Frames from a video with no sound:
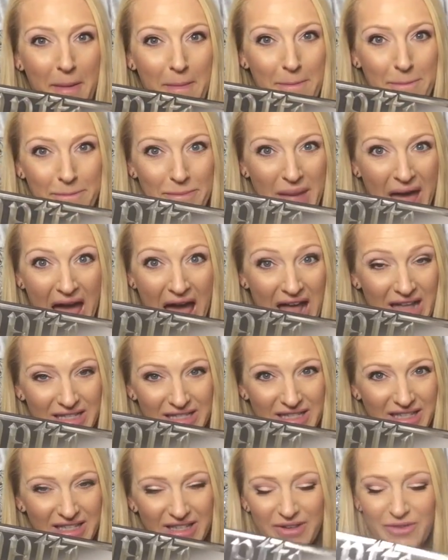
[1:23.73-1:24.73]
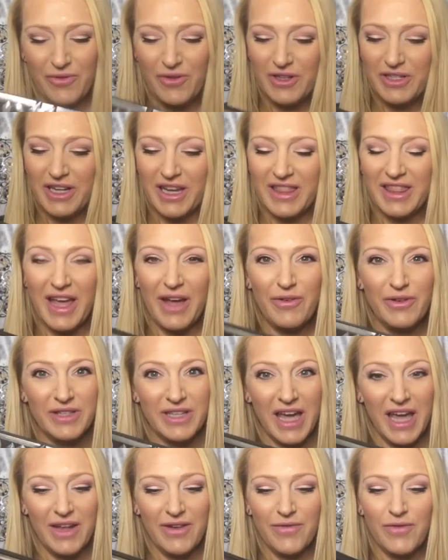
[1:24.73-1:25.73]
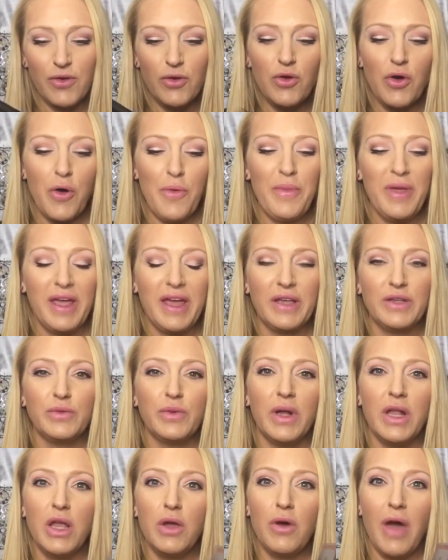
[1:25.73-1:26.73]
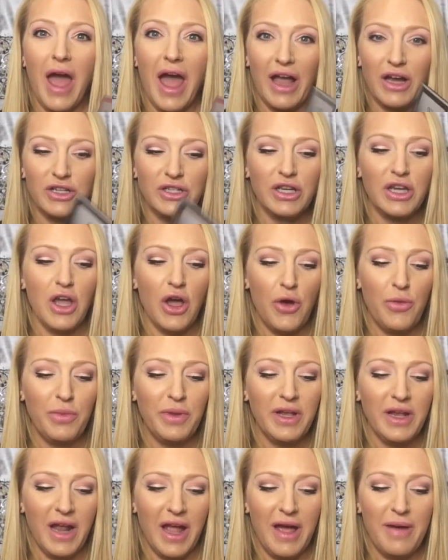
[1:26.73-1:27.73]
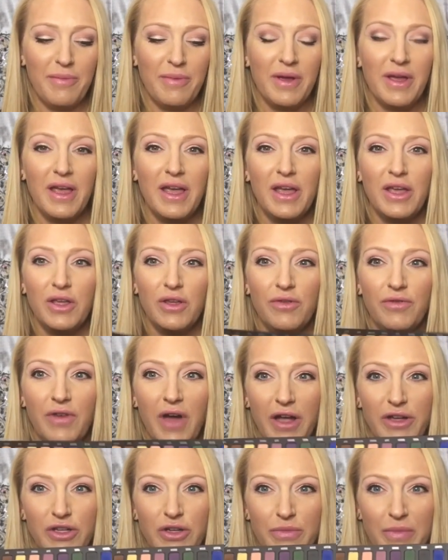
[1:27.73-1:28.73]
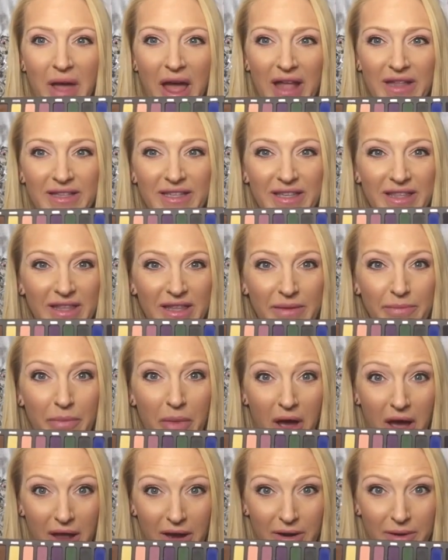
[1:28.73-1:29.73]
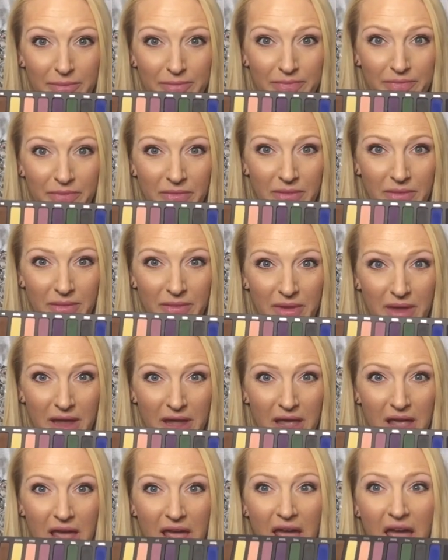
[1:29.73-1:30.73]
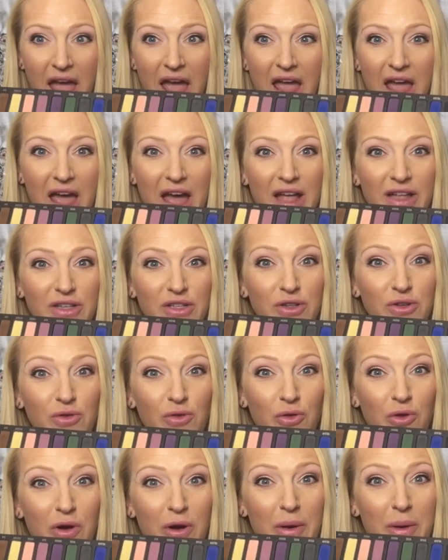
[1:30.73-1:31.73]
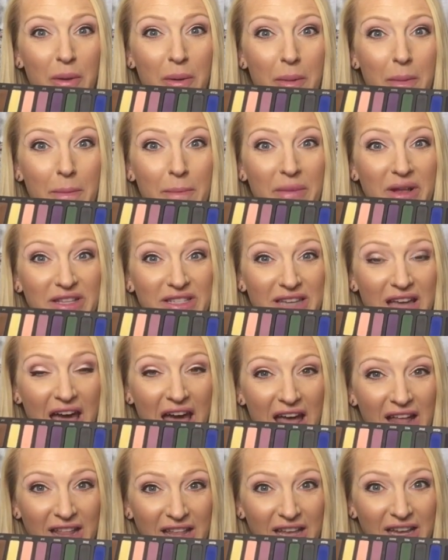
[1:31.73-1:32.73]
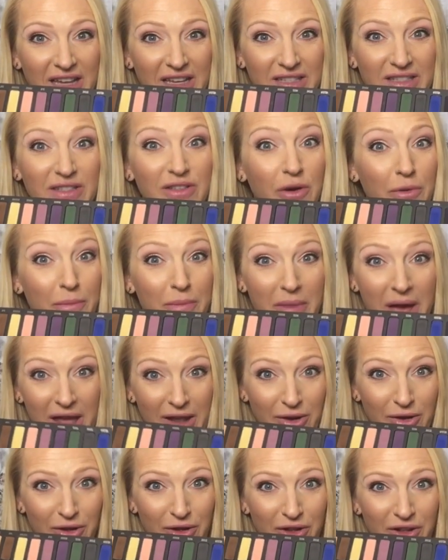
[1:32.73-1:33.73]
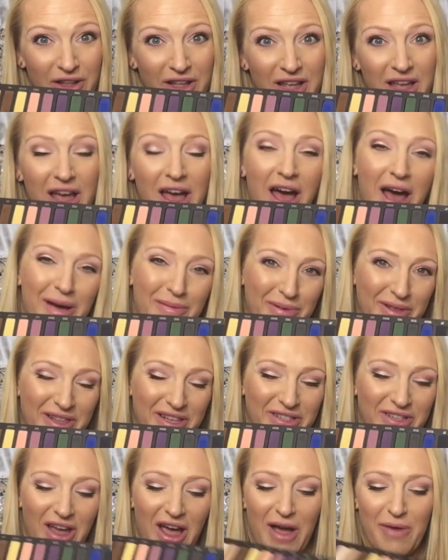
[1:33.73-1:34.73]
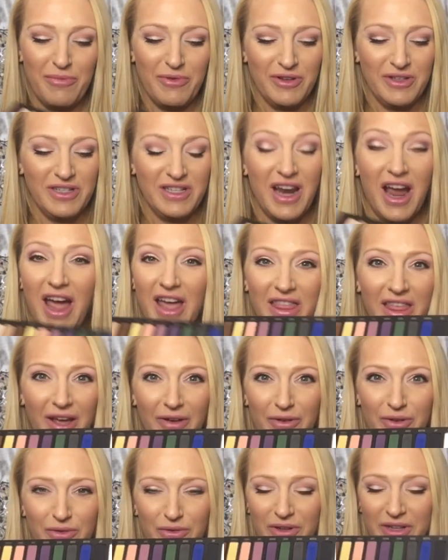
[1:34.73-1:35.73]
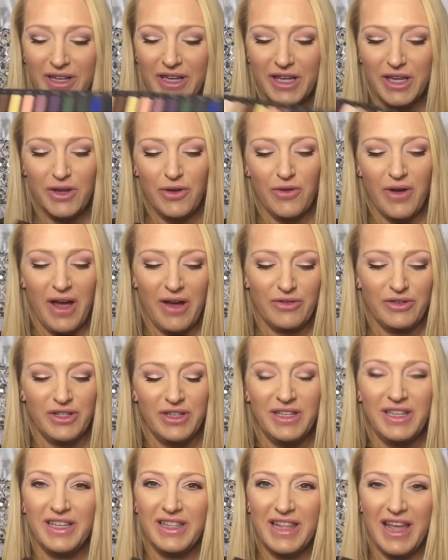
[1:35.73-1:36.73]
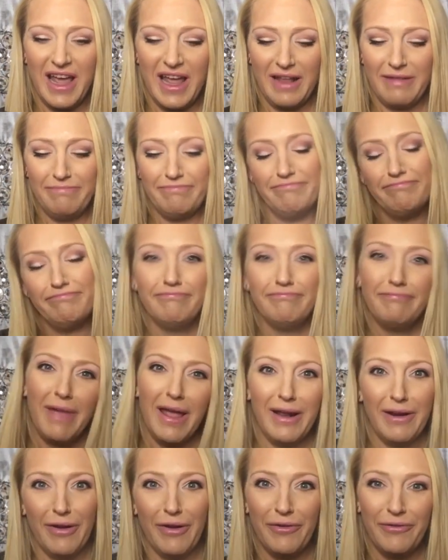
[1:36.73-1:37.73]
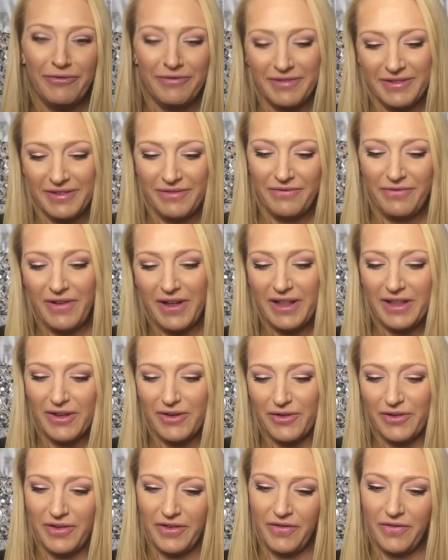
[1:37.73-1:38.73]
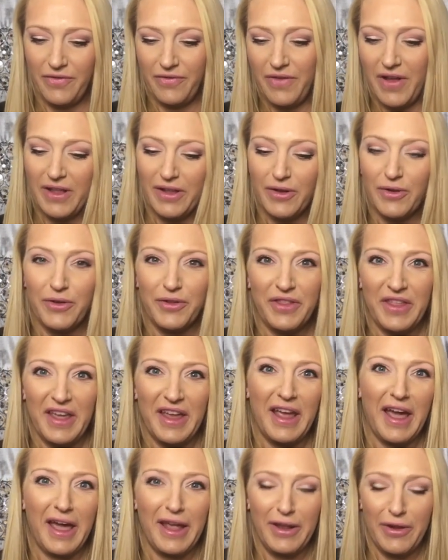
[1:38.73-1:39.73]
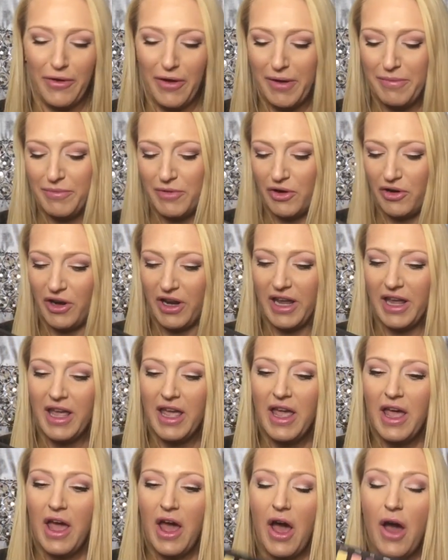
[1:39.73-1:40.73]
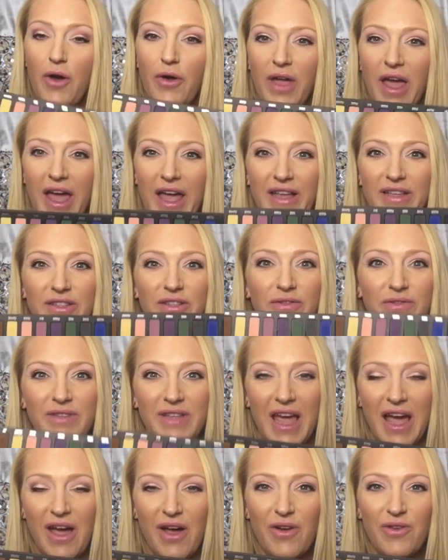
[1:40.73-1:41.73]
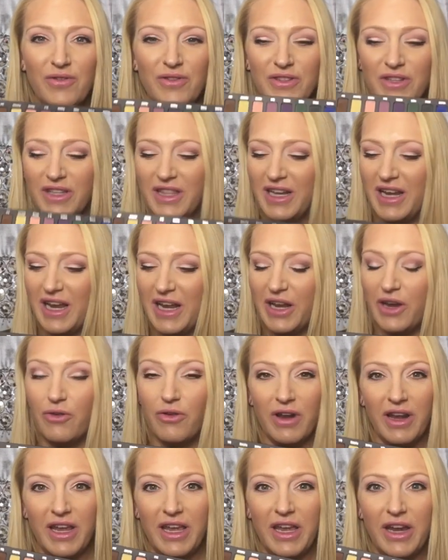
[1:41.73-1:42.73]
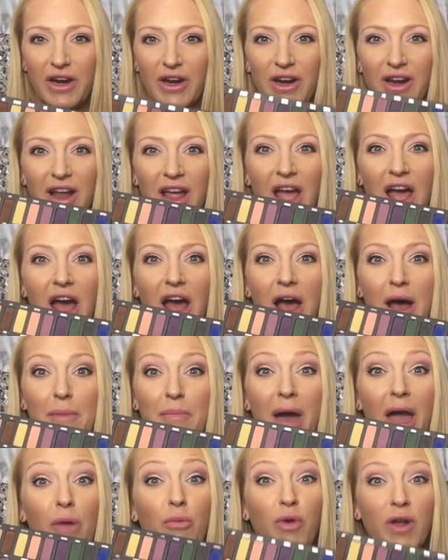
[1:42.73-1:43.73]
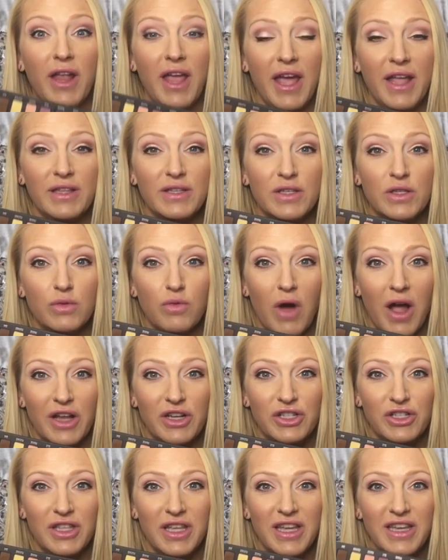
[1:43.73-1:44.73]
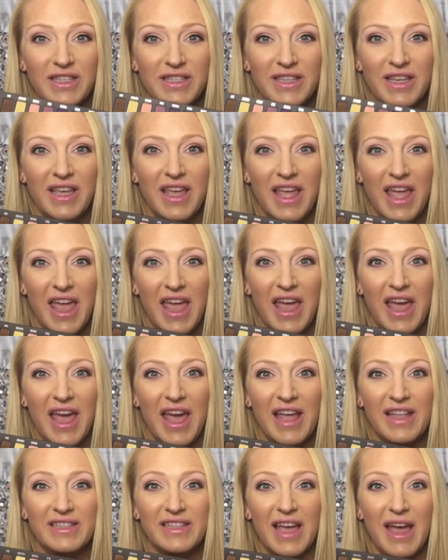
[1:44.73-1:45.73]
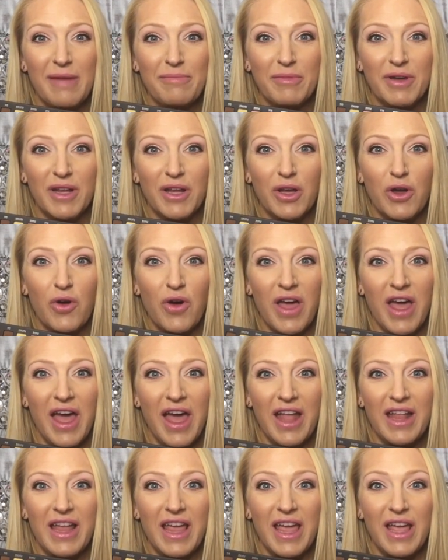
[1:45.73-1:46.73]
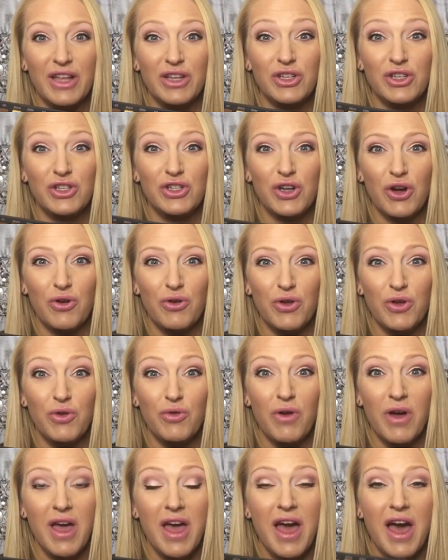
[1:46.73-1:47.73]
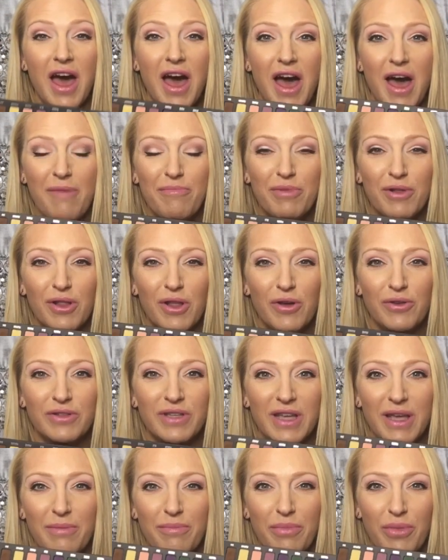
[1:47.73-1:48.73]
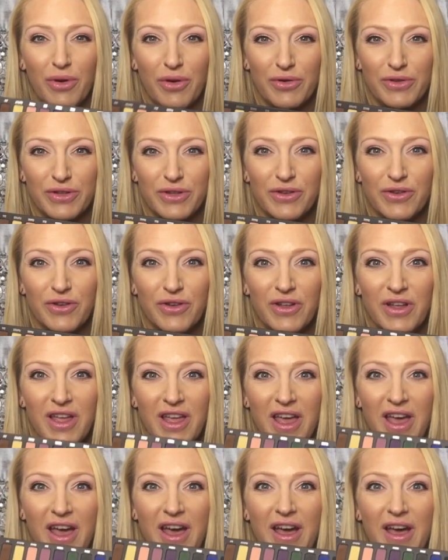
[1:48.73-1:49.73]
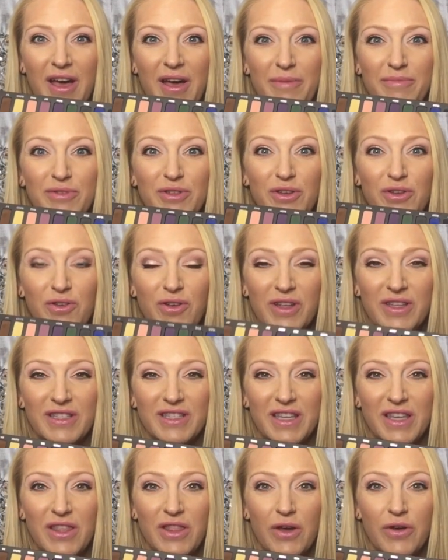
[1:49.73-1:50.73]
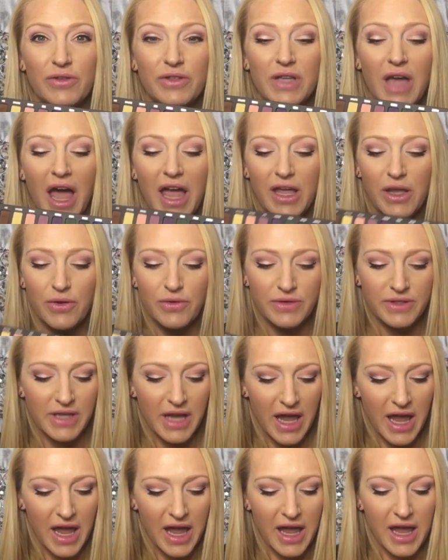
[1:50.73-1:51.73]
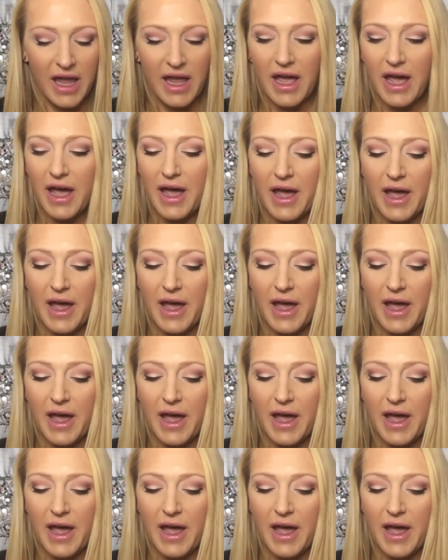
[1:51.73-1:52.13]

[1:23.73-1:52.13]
matte, which I thought was kind of cool because when you actually open it up, you've got your mattes at the bottom and your metallics, your metal, up at the top, which I thought was really cute how she did that. I don't know, fun little thing. I know, I'm nerdy. Okay, so down to the nitty-gritty here. I went ahead and swatched these, and I'm going to go ahead and show you up close and personal so you can see those. I used a